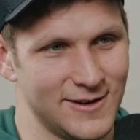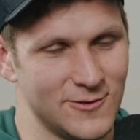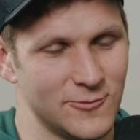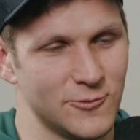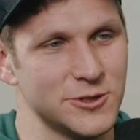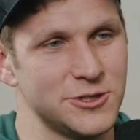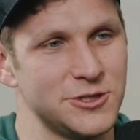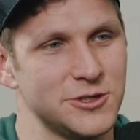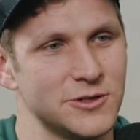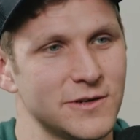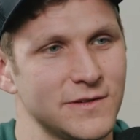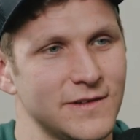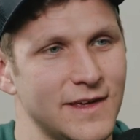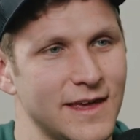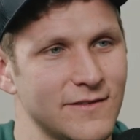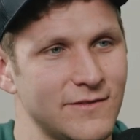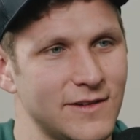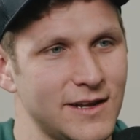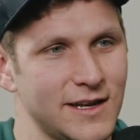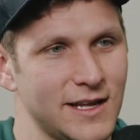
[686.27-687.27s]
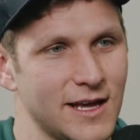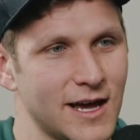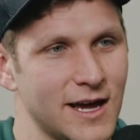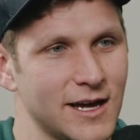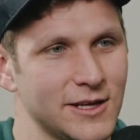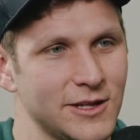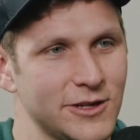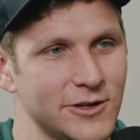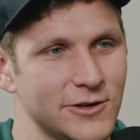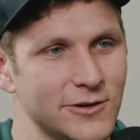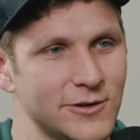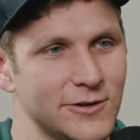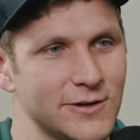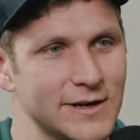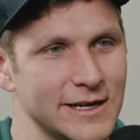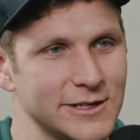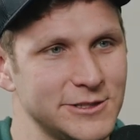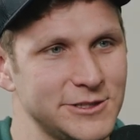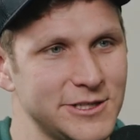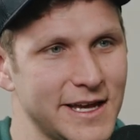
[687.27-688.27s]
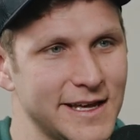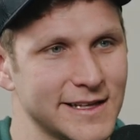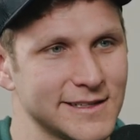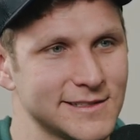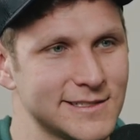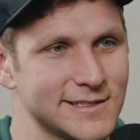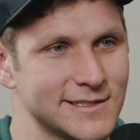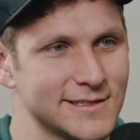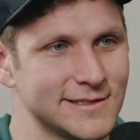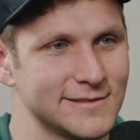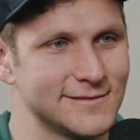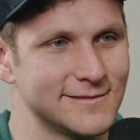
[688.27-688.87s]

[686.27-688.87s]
Would you have given young you a chance?